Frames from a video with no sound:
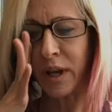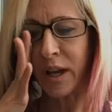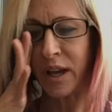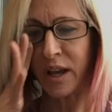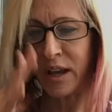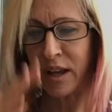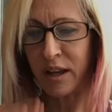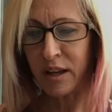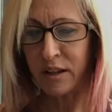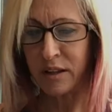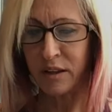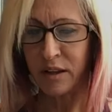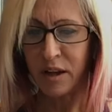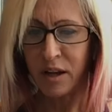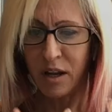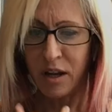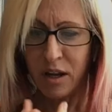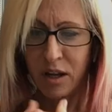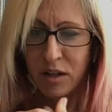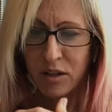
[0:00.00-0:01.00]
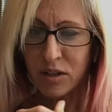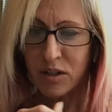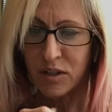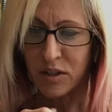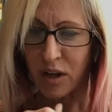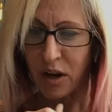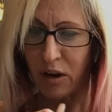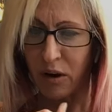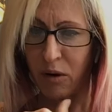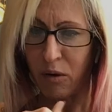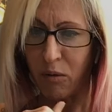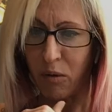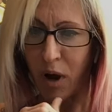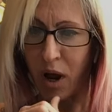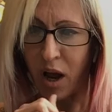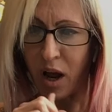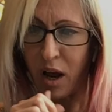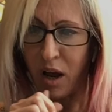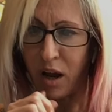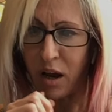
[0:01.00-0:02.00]
and so
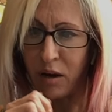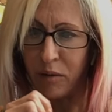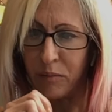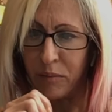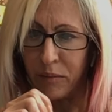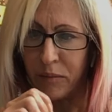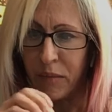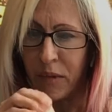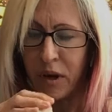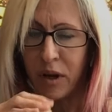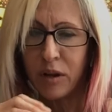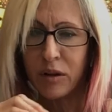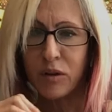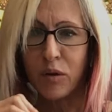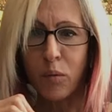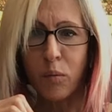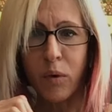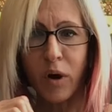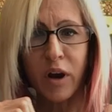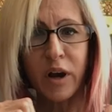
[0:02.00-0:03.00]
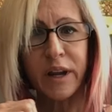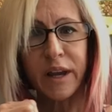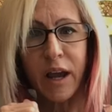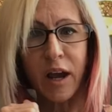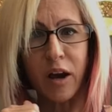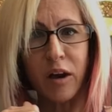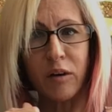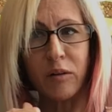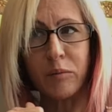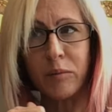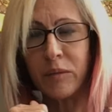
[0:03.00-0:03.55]
um, the workout.